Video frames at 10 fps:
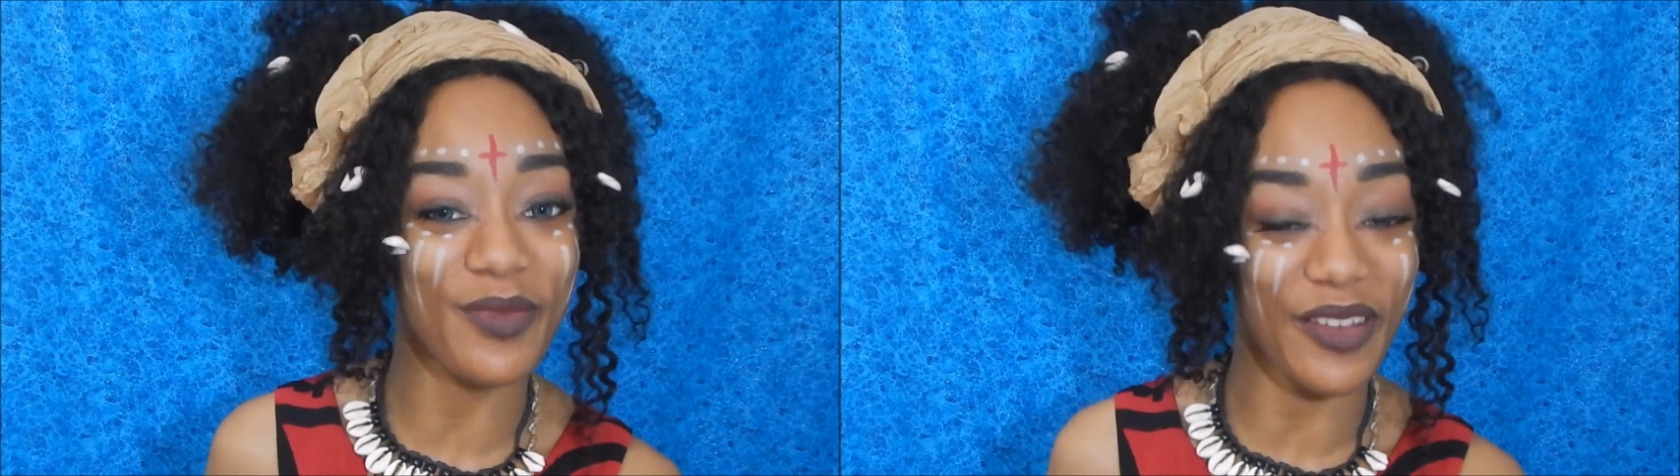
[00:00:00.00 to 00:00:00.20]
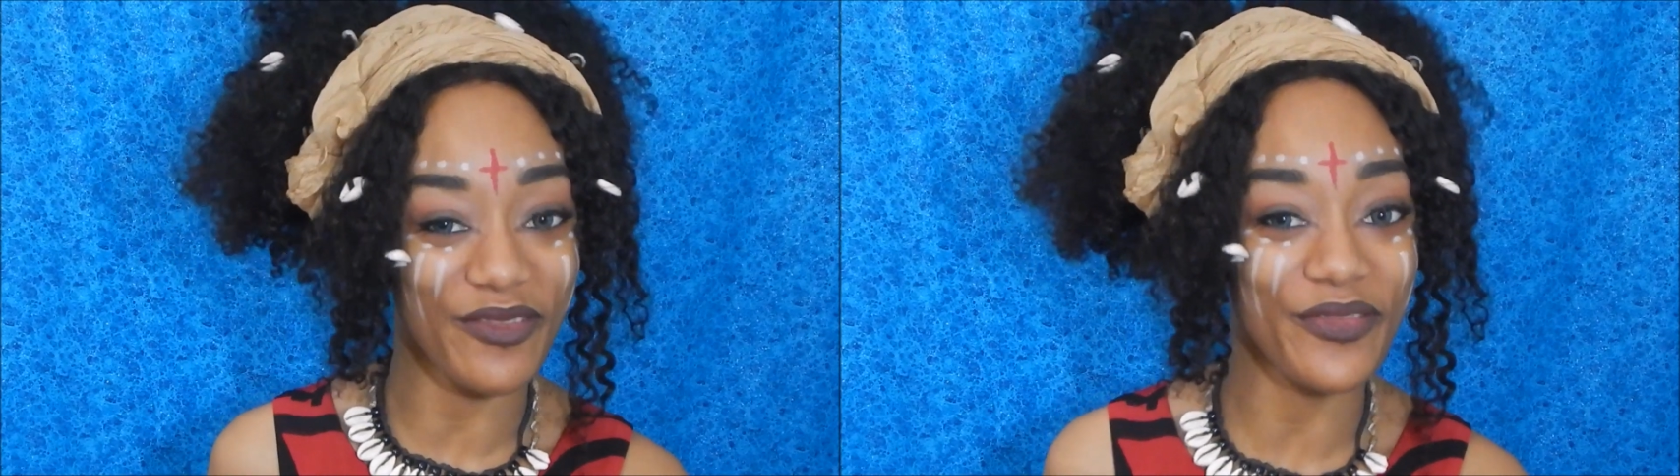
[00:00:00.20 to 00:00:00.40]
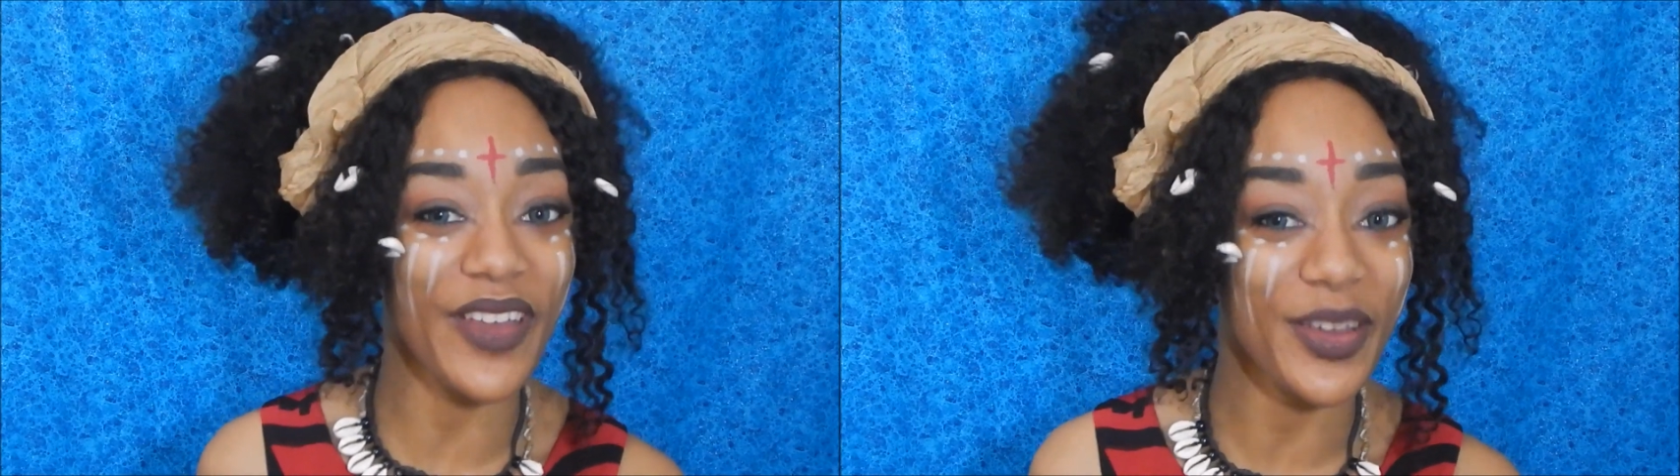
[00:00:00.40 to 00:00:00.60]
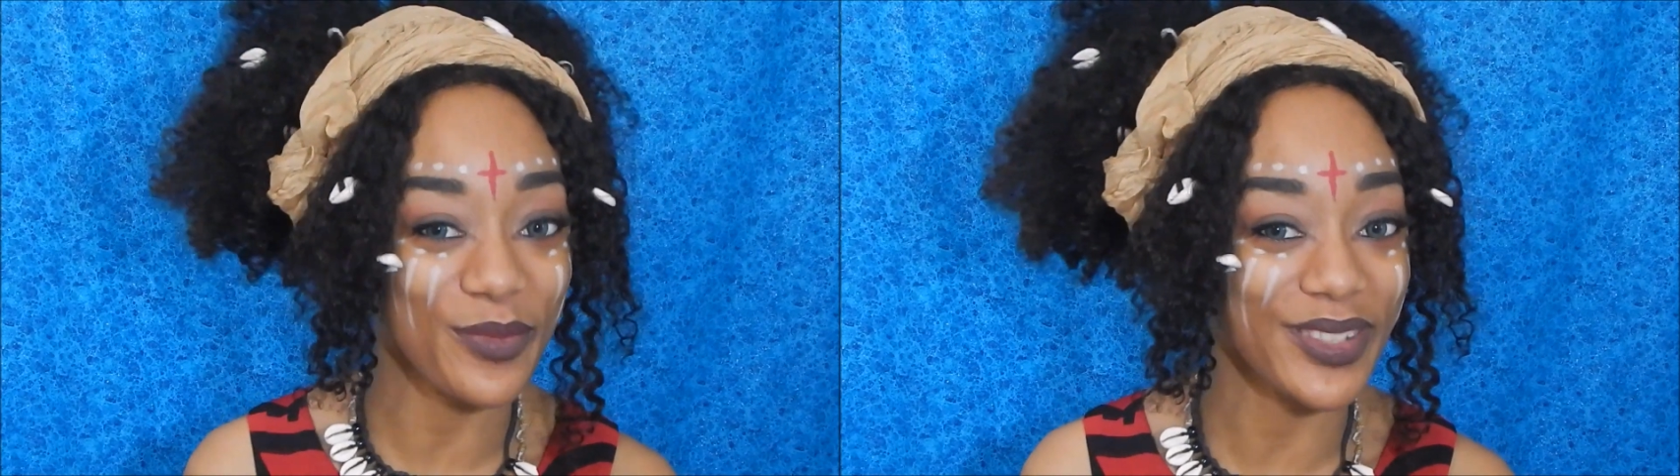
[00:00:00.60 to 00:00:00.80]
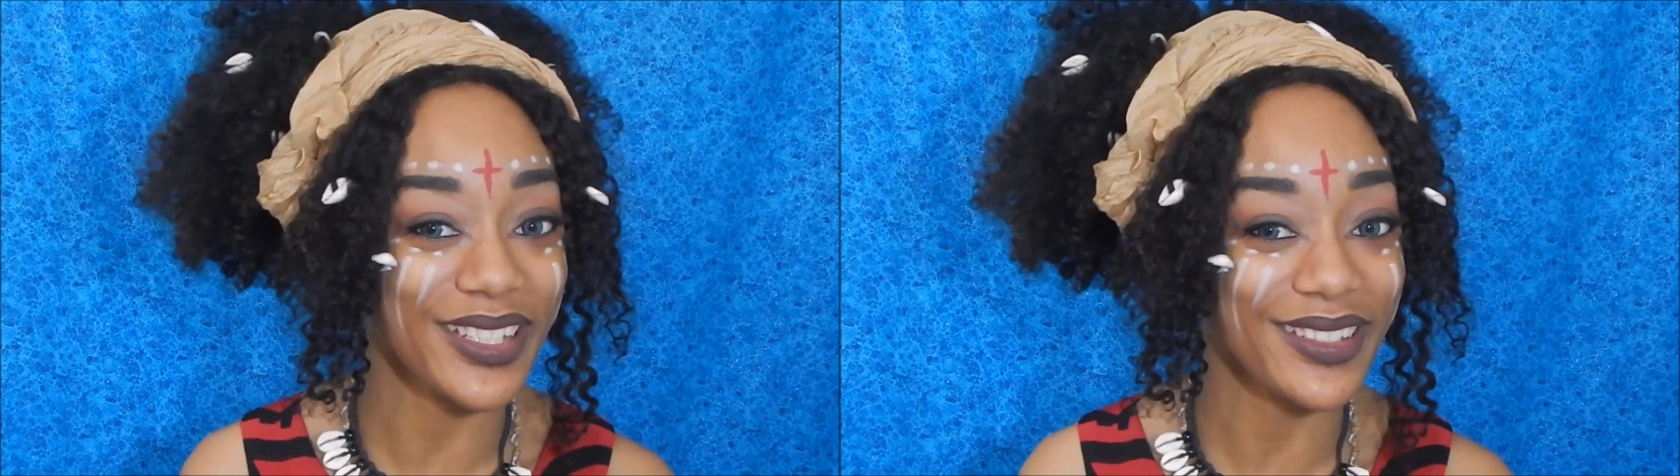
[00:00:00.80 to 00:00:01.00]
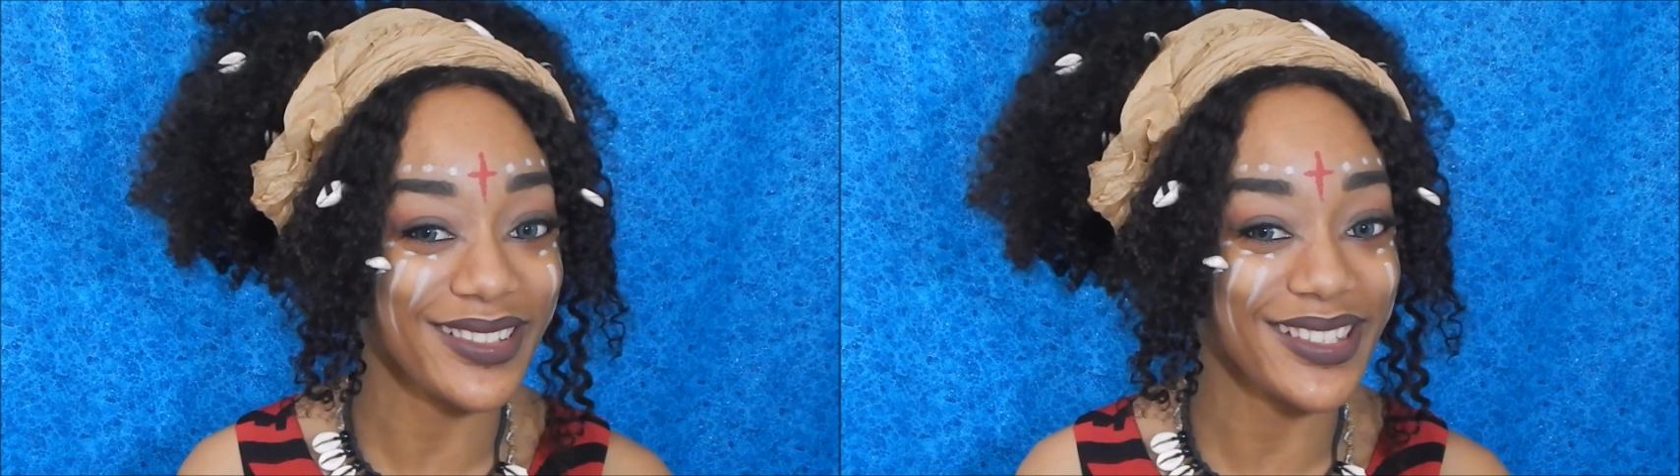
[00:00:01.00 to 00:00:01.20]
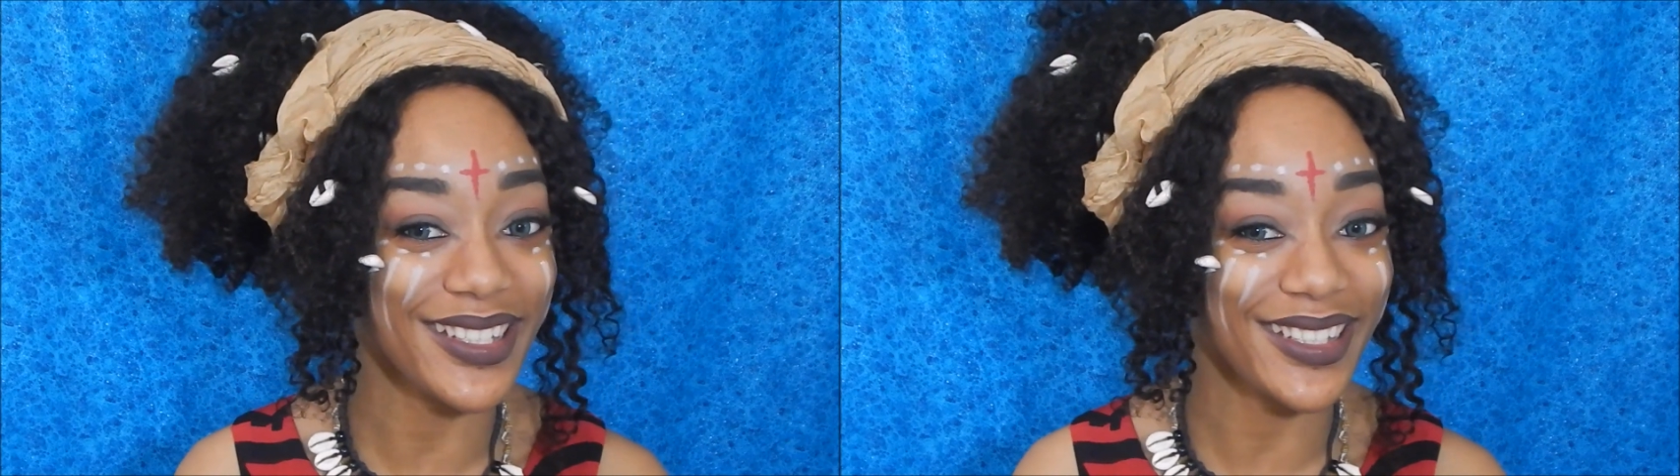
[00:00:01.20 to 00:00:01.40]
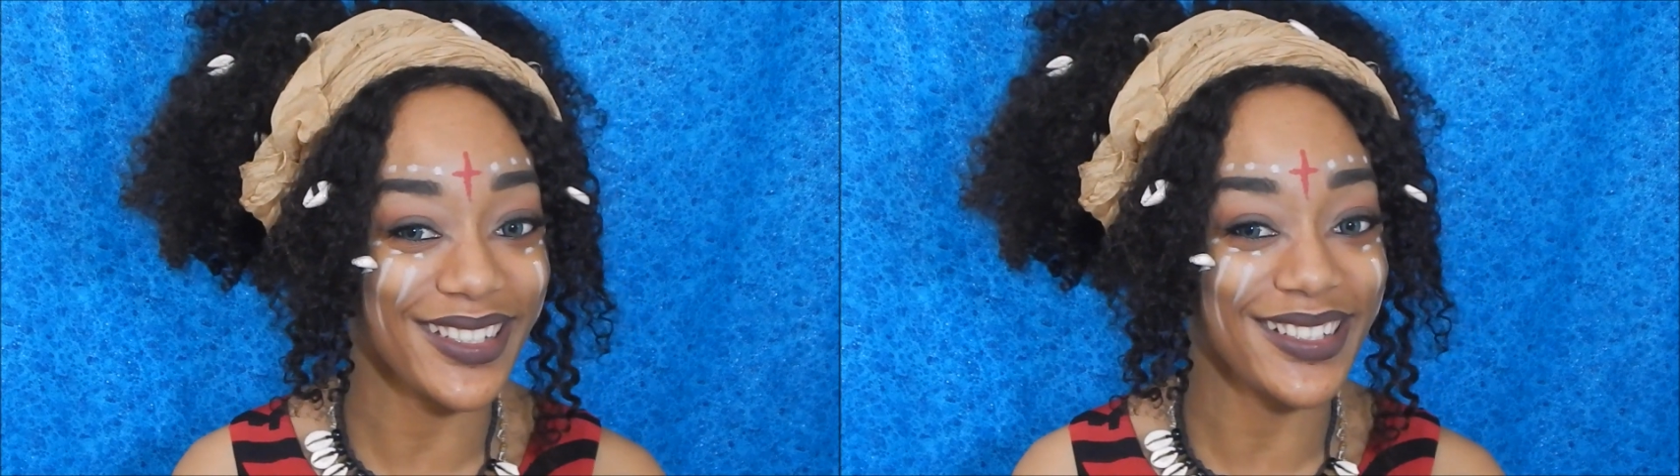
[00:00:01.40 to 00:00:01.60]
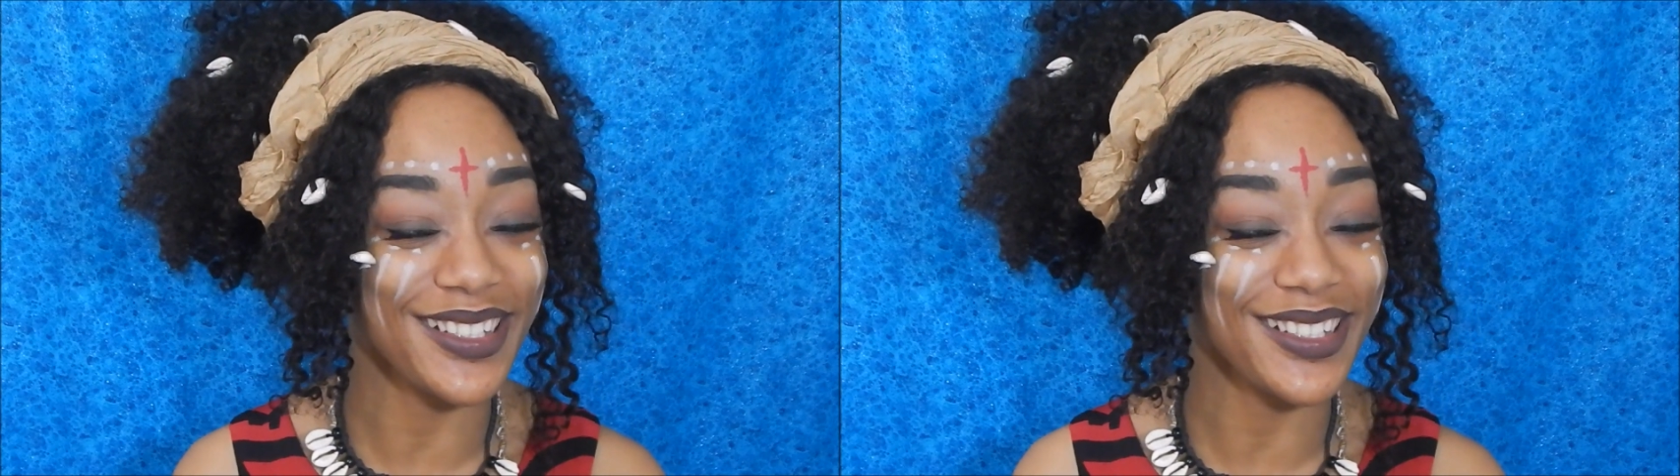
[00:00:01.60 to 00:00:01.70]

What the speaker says: my family seeing this,